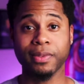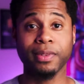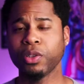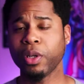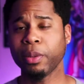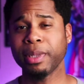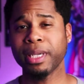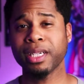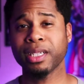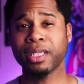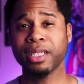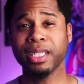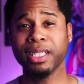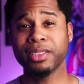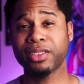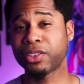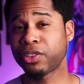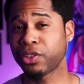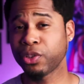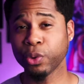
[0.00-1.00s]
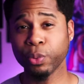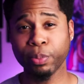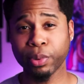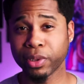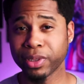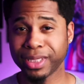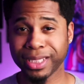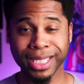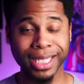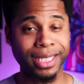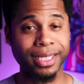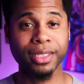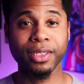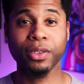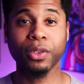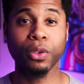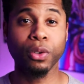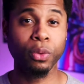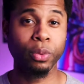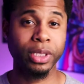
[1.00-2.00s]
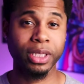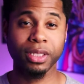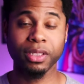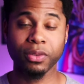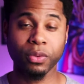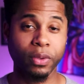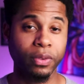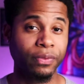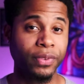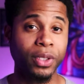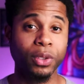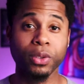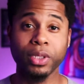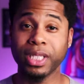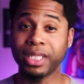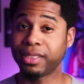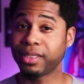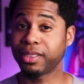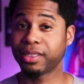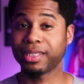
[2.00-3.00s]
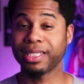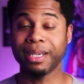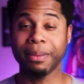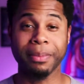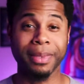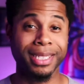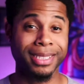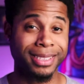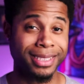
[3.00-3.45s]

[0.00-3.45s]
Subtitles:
So I'm not gonna get super technical with this review. That's just not my